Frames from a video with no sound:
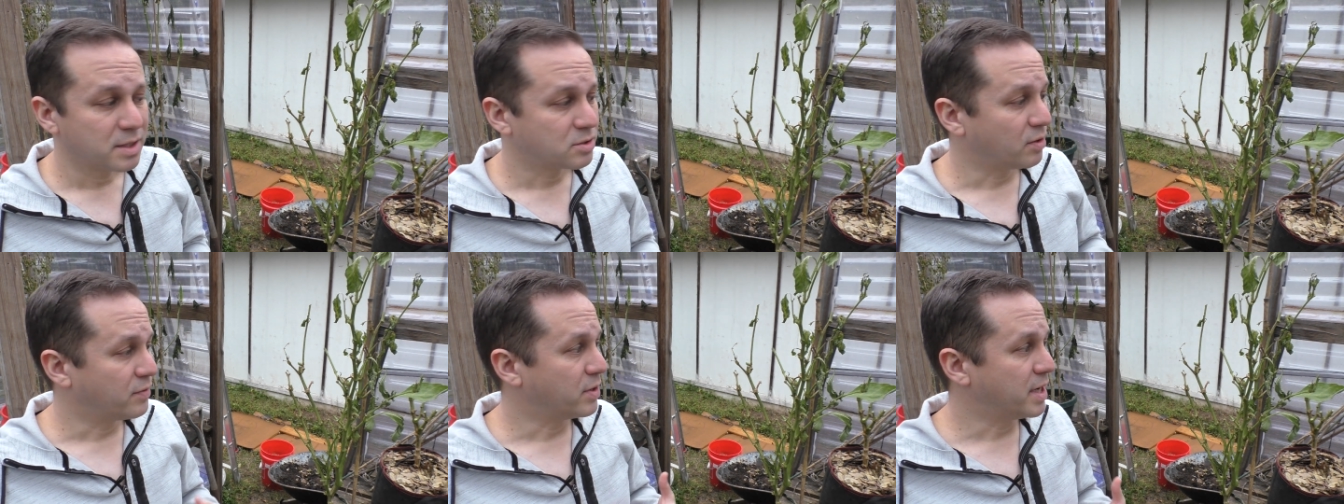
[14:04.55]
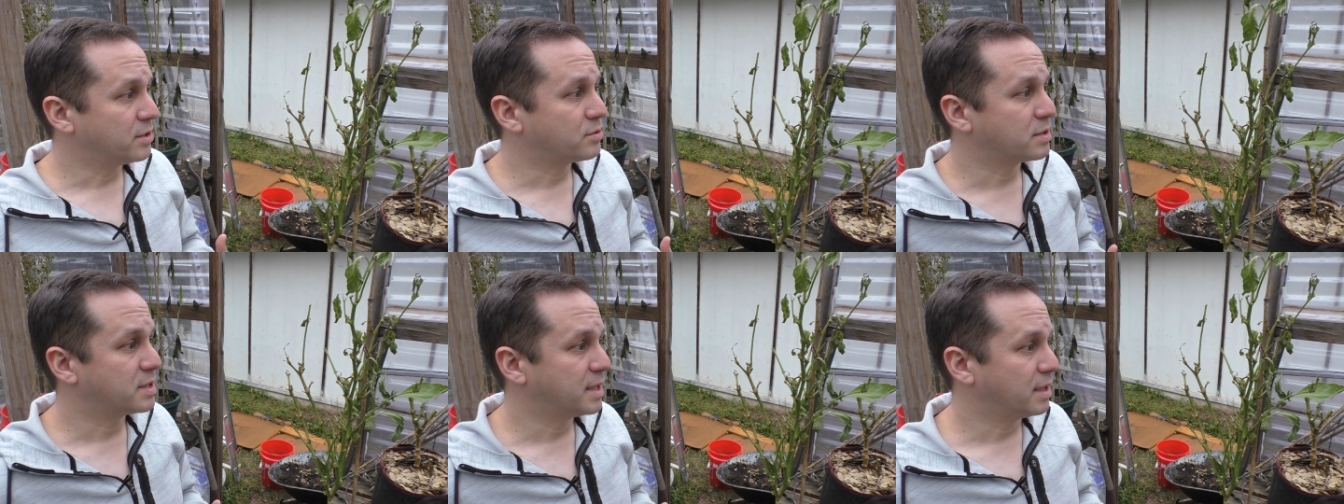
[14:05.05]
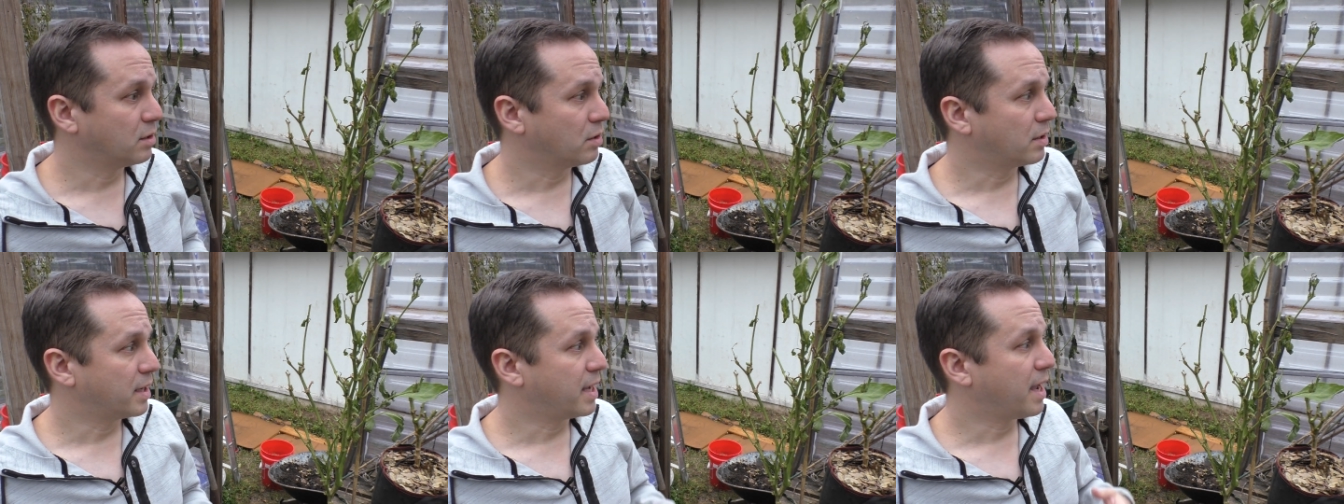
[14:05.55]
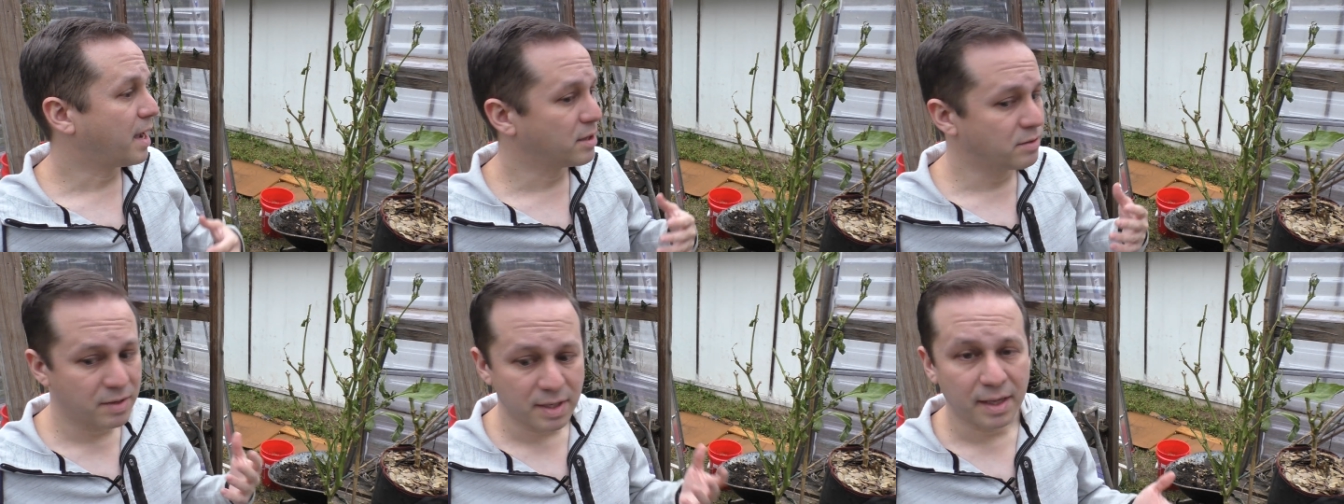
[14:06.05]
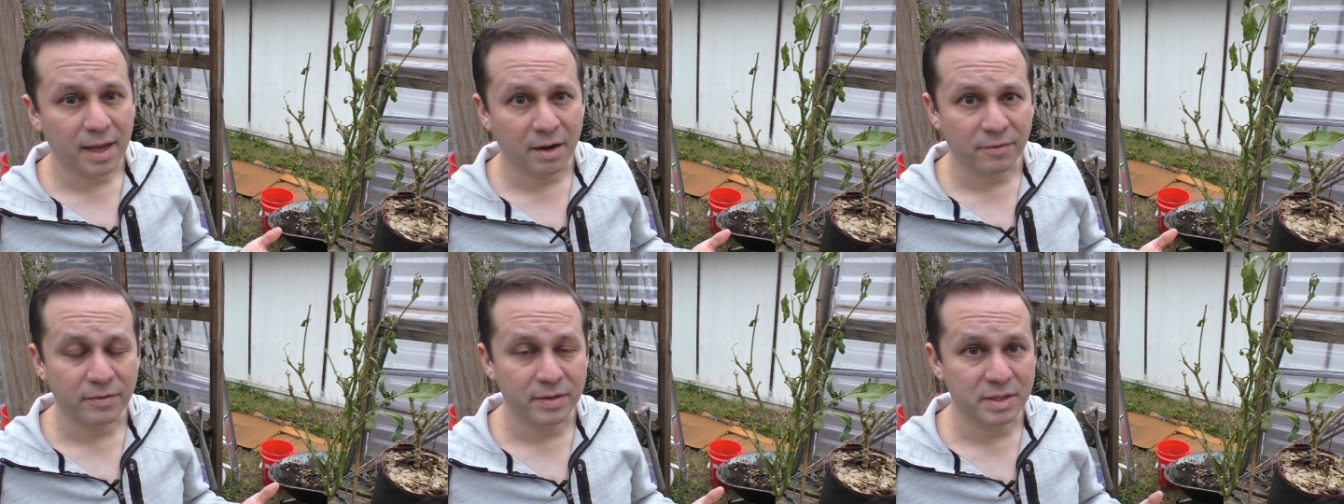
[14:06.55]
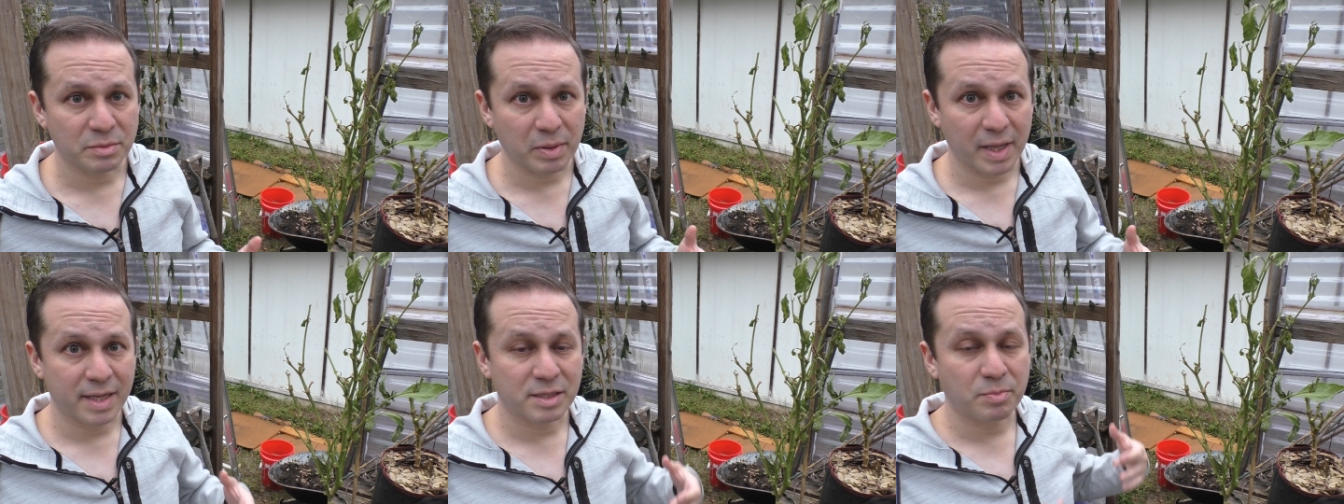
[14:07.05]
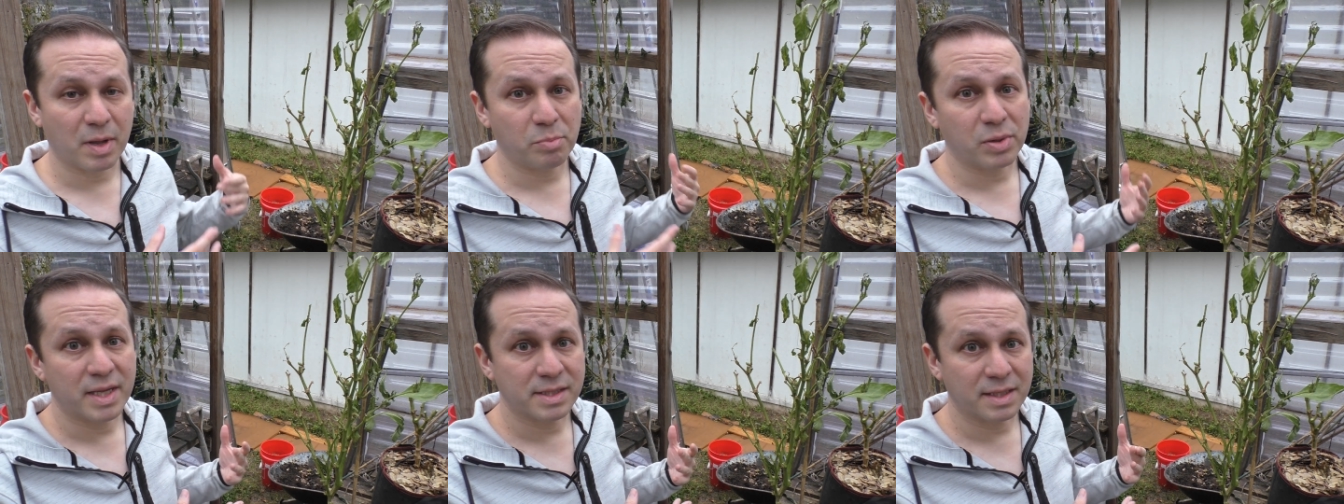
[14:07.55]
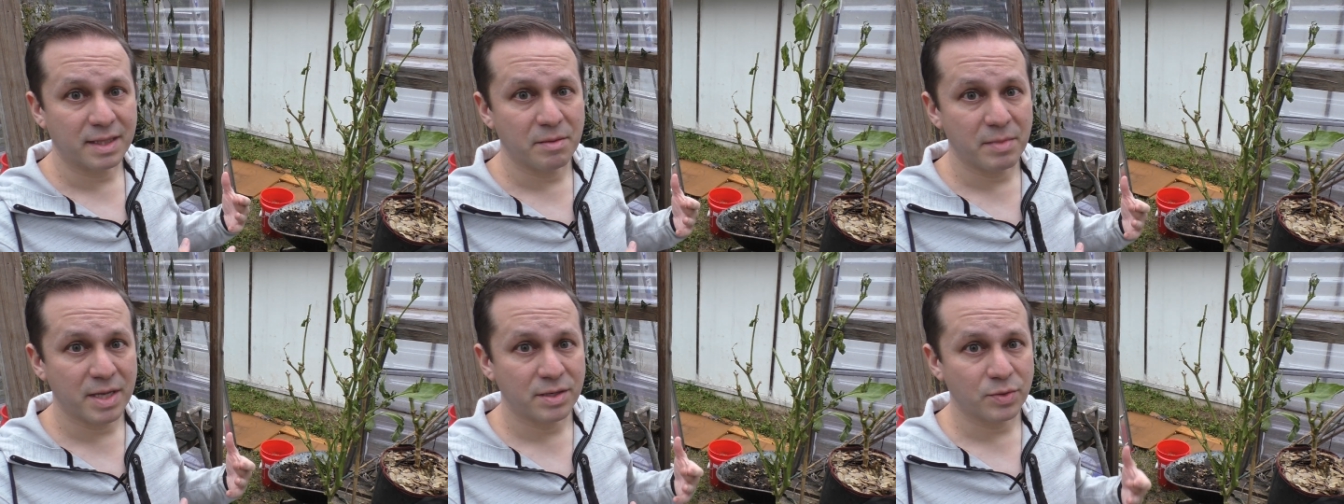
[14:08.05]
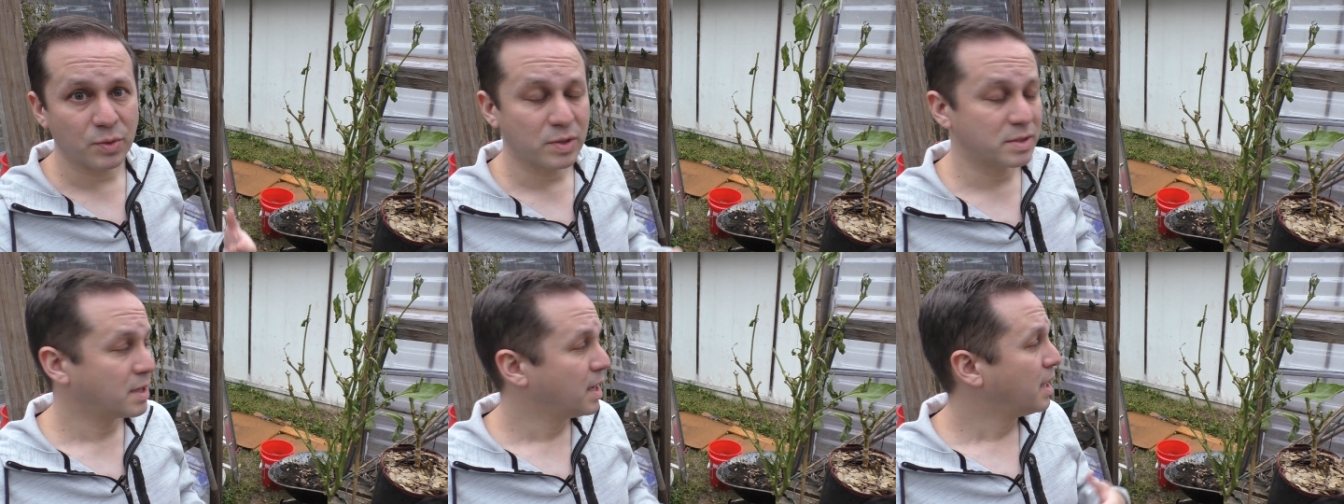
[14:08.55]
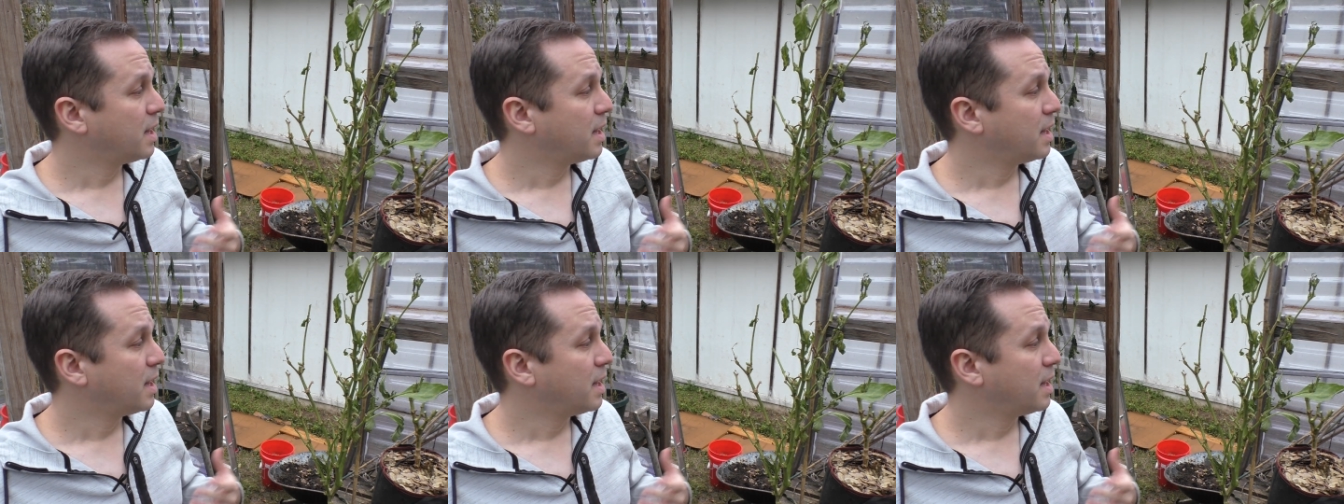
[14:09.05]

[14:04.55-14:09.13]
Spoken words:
So if you're interested in learning how you can care for these plants by placing them indoors,